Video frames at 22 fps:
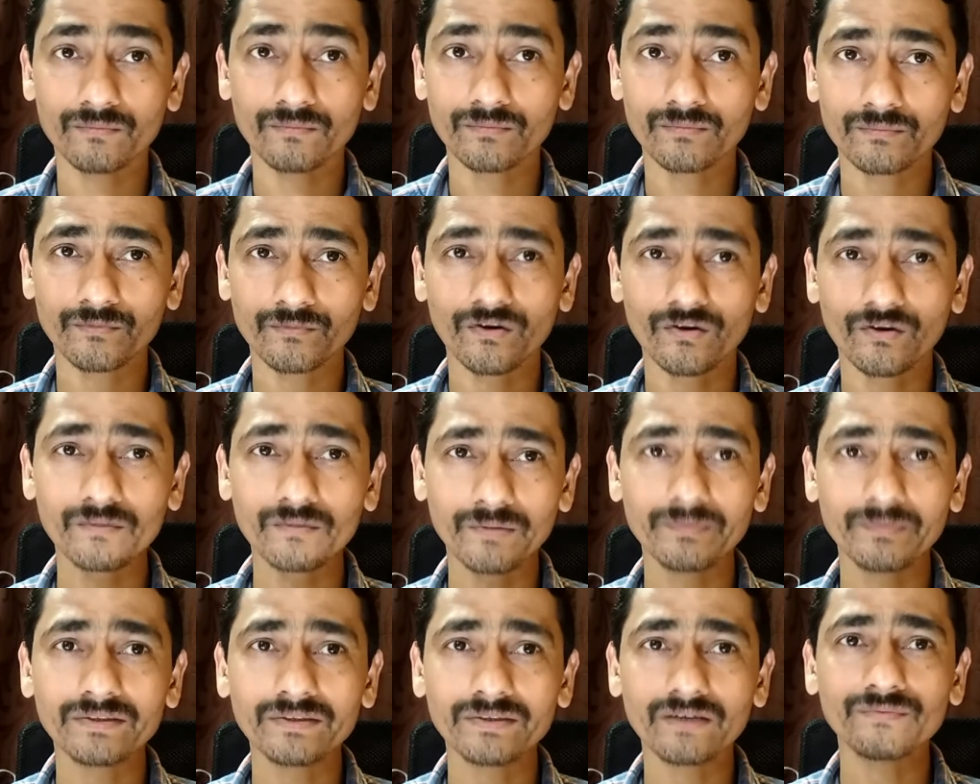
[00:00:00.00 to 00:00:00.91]
work
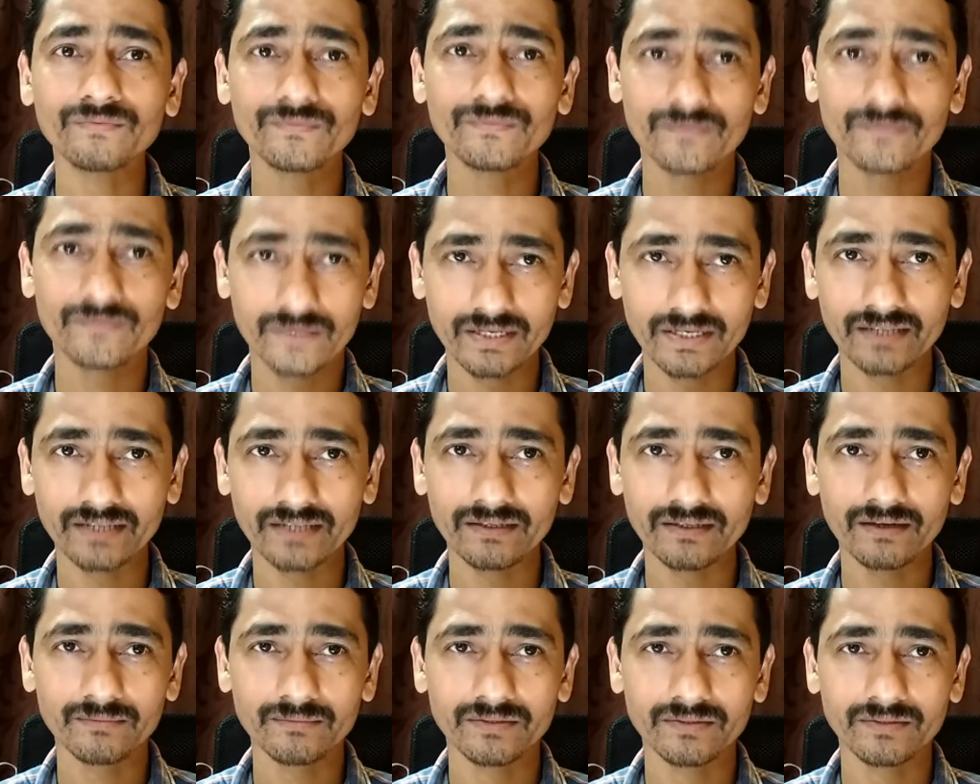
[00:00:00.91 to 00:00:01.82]
permit of
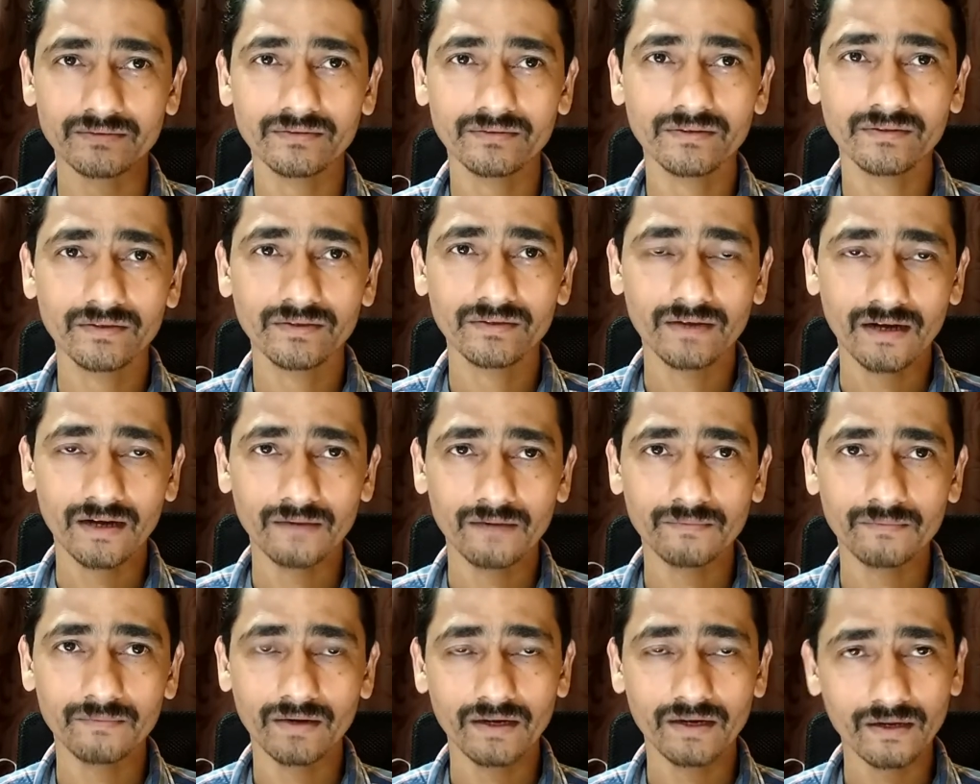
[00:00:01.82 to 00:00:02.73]
Canada, I
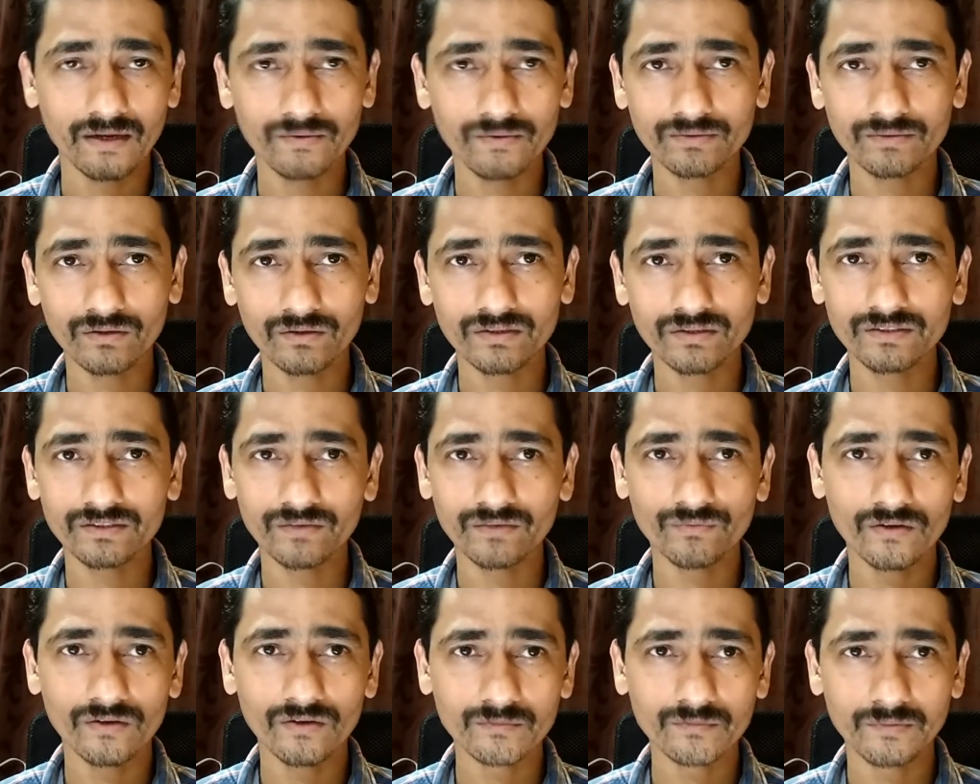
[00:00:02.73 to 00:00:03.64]
have a knowledge of
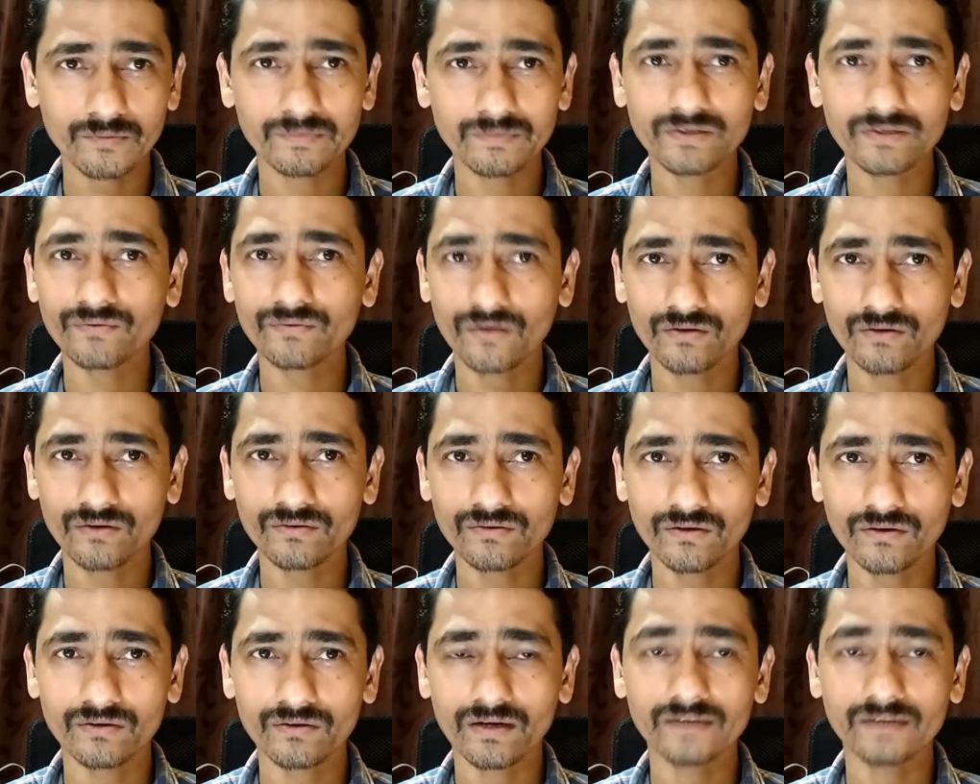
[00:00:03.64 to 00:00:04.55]
work permit of Hong
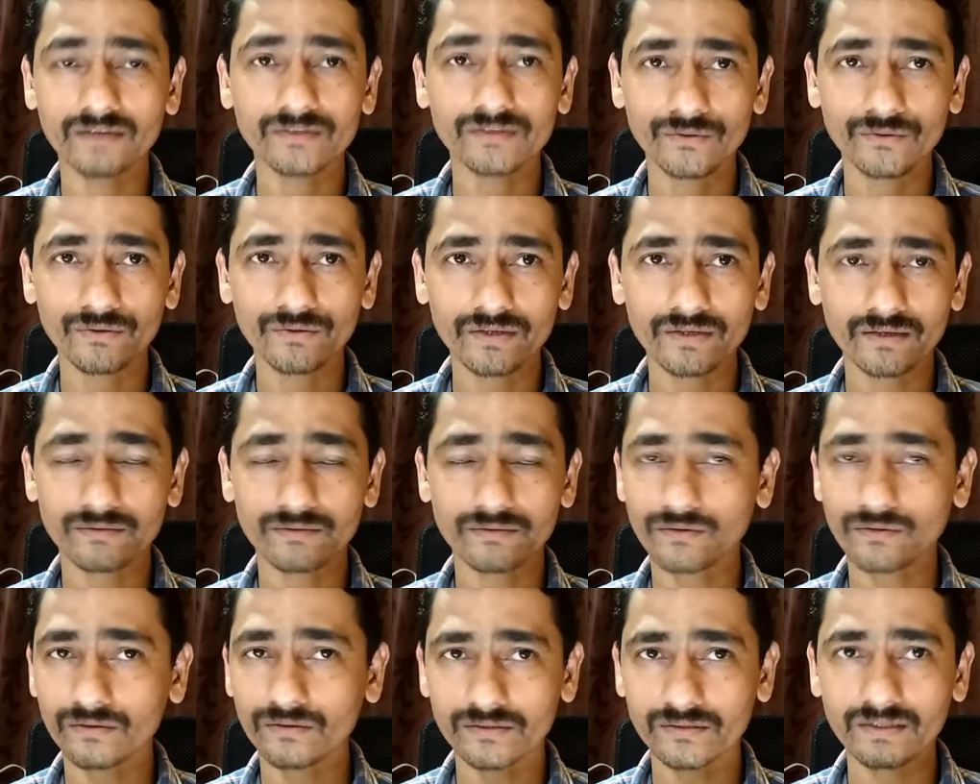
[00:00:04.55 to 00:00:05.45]
Kong and UK,
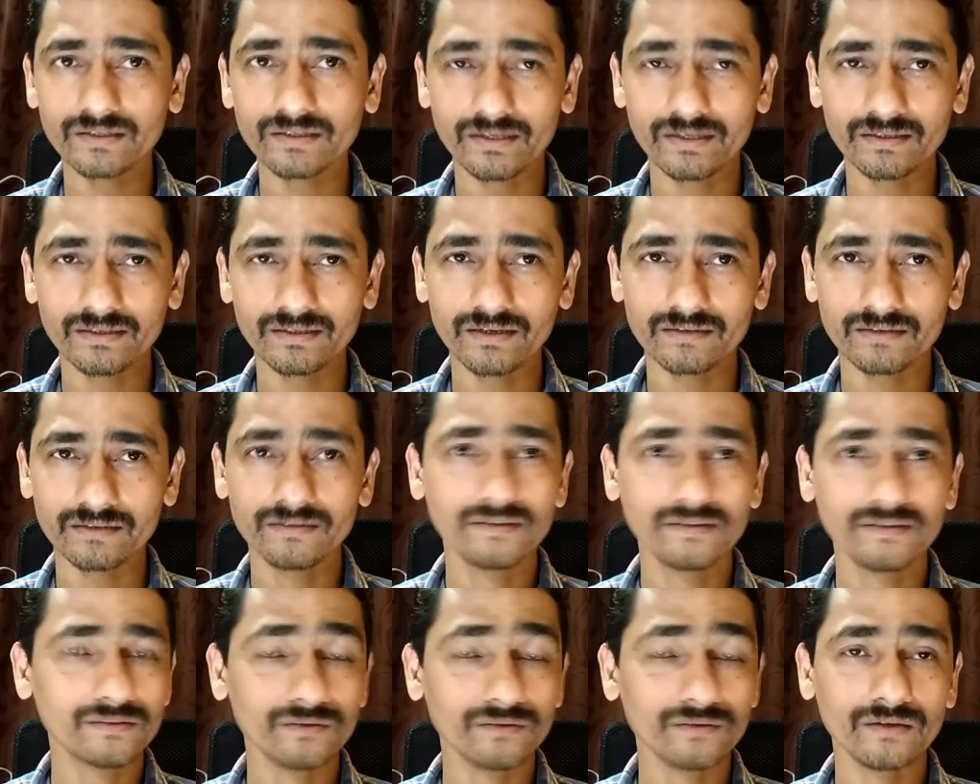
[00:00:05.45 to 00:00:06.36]
not the Canada.
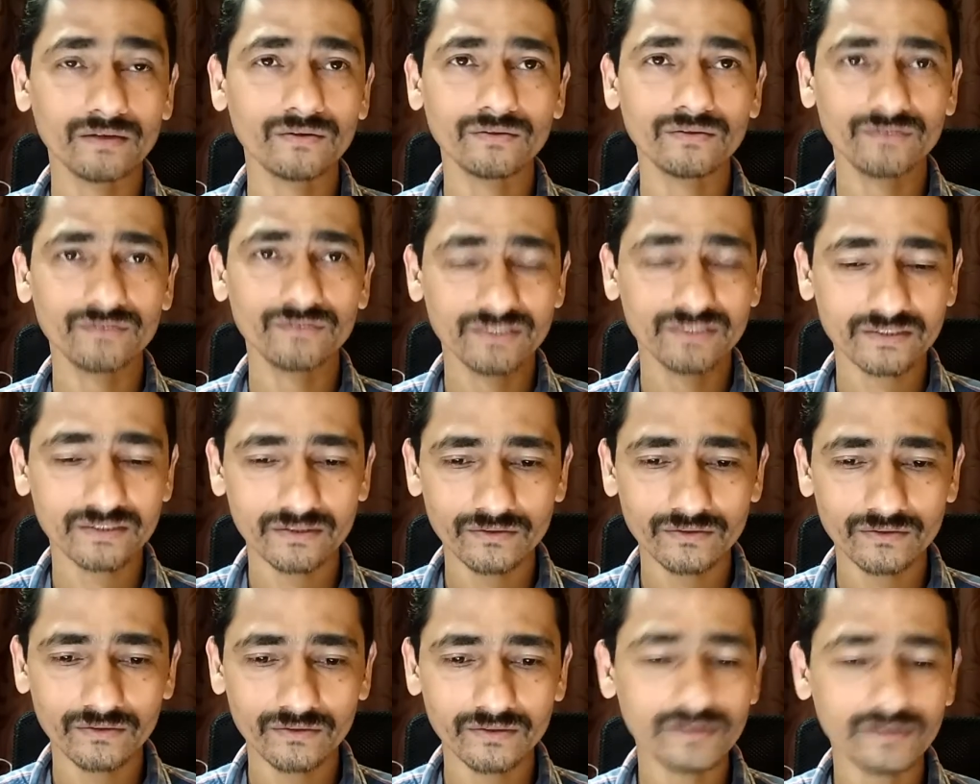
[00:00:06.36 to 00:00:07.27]
So I don't want to discuss
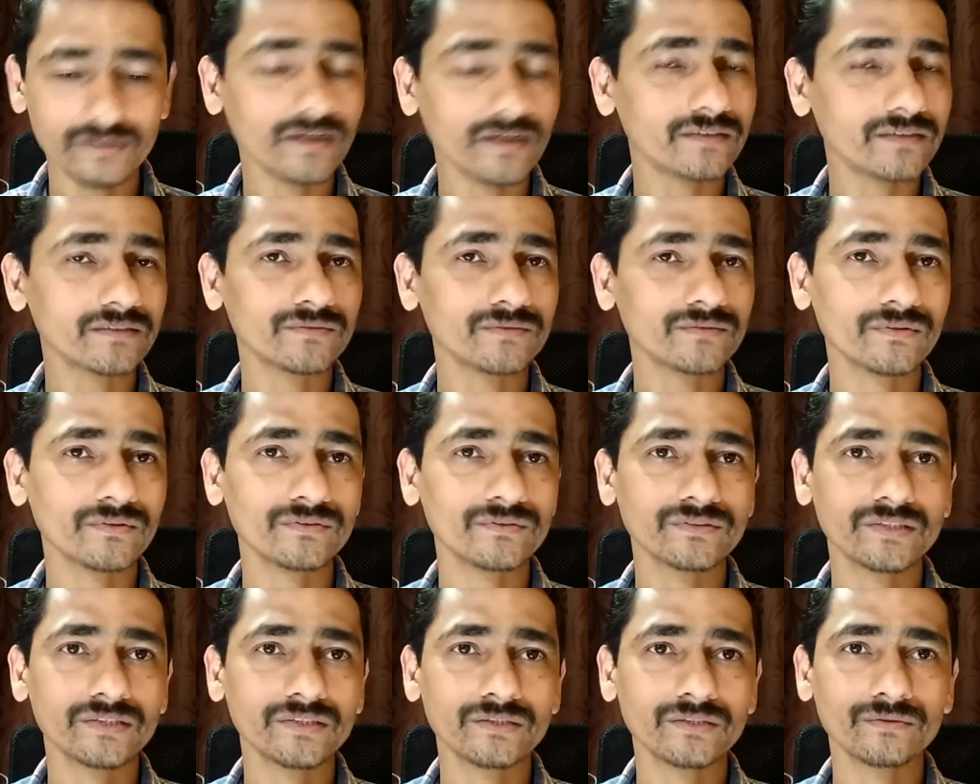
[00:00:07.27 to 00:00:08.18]
on that. I just want to
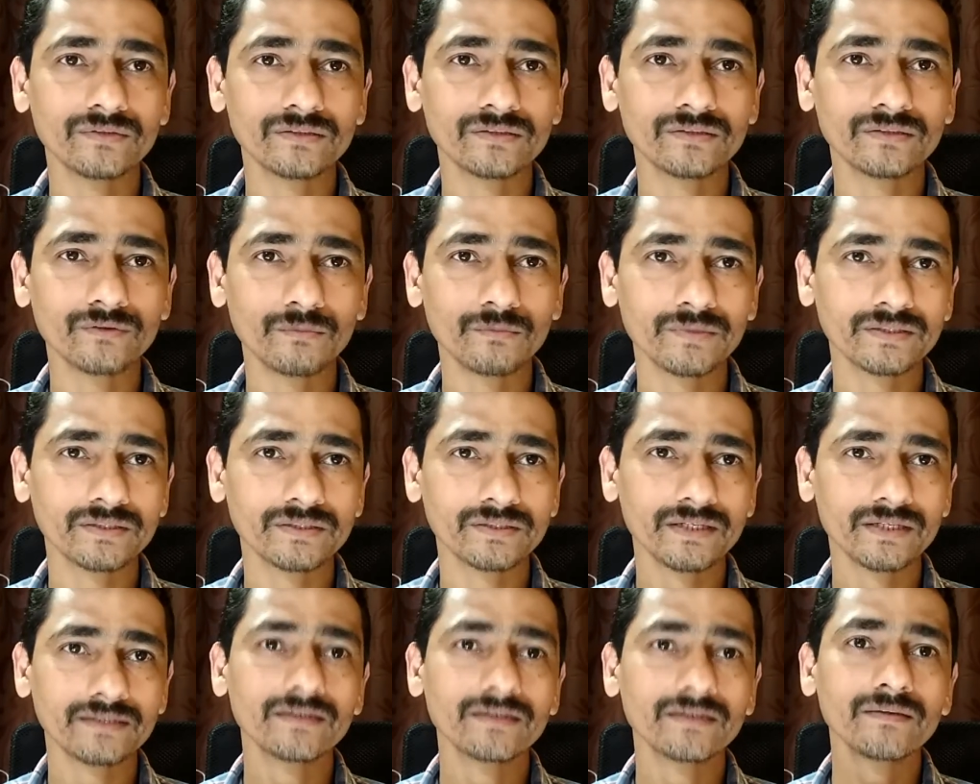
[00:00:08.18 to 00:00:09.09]
stick to the topic
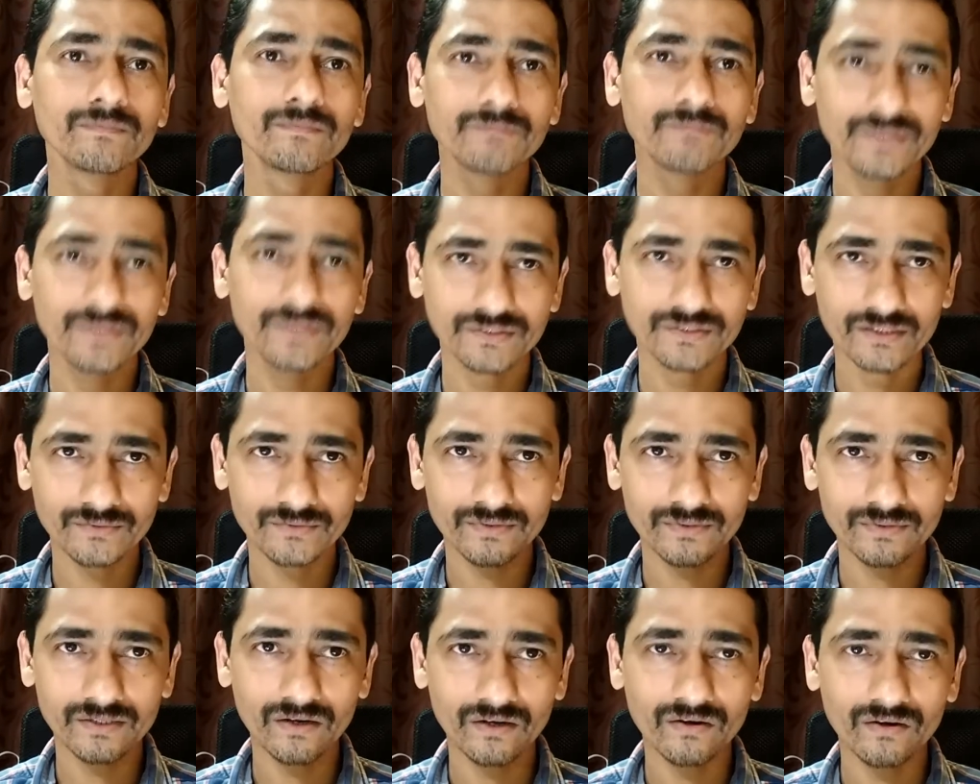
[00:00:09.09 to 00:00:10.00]
that business
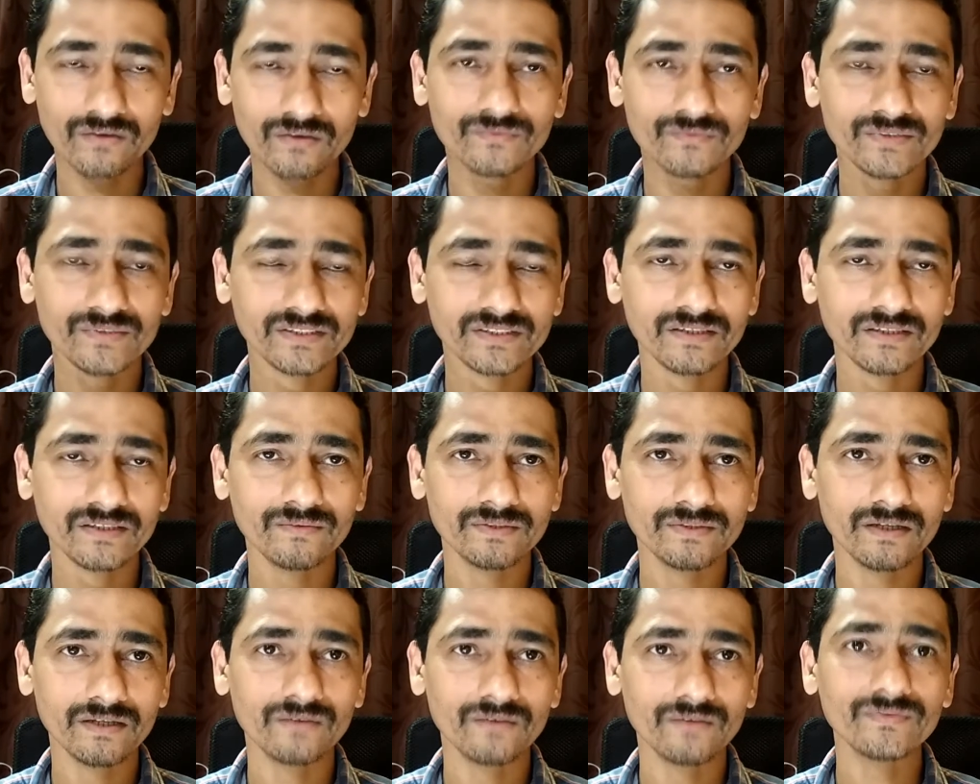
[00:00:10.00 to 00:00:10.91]
visa or visitor
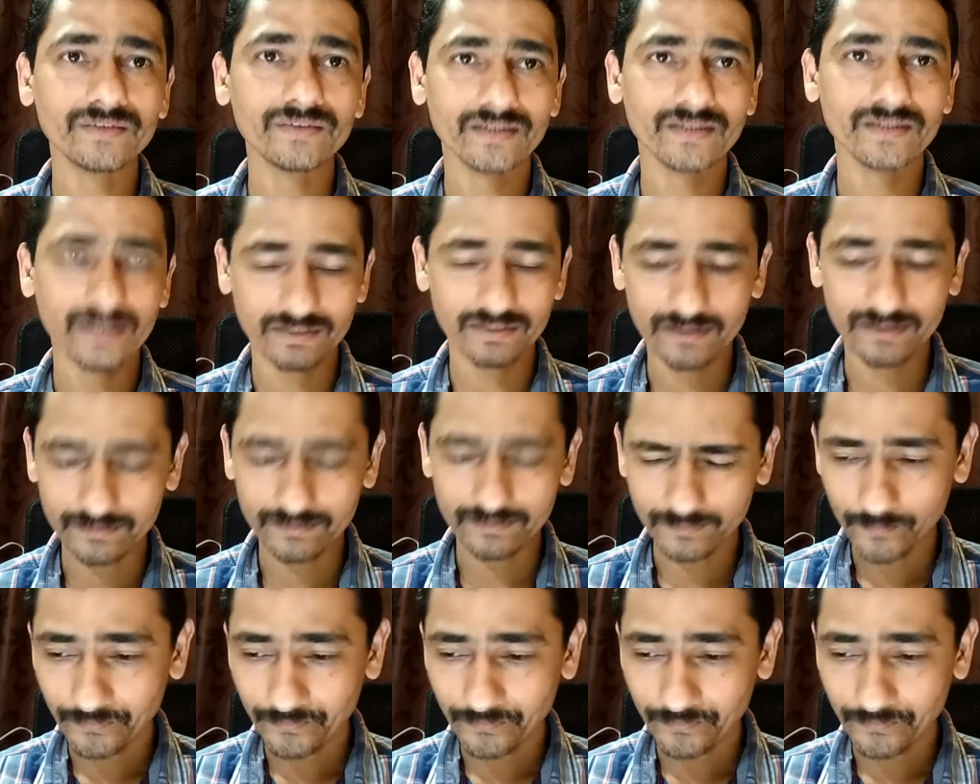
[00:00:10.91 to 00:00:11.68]
visa of Canada.